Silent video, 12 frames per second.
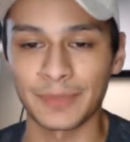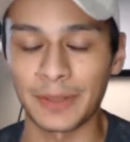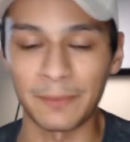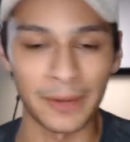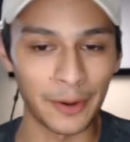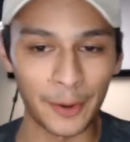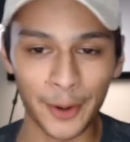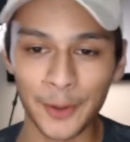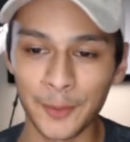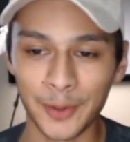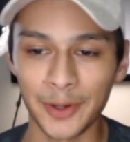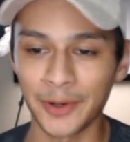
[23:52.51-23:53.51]

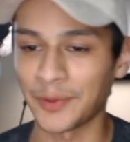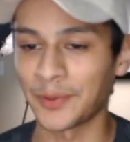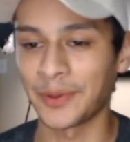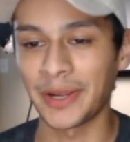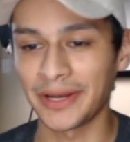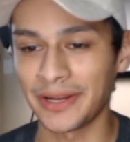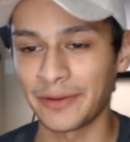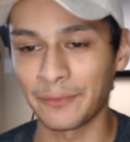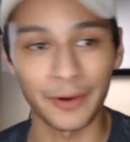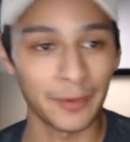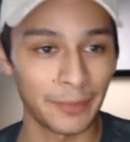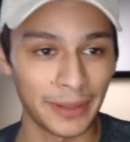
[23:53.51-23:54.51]
artwork, creating
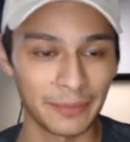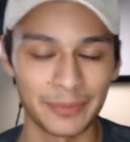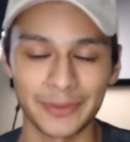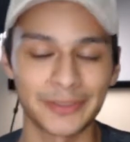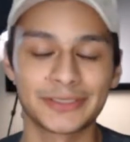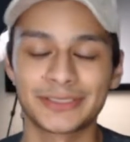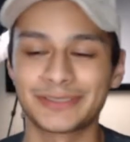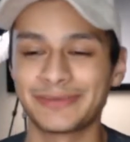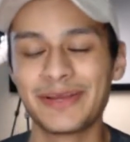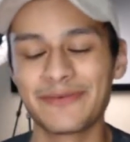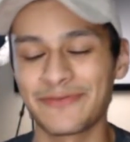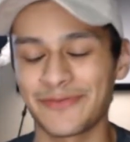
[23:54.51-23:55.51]
wallpapers
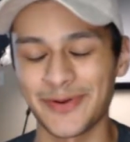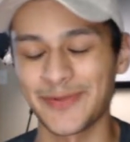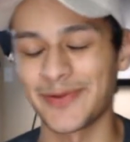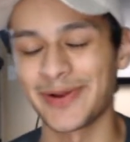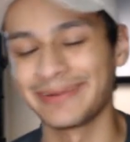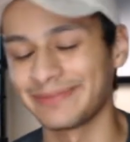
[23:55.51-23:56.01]
for,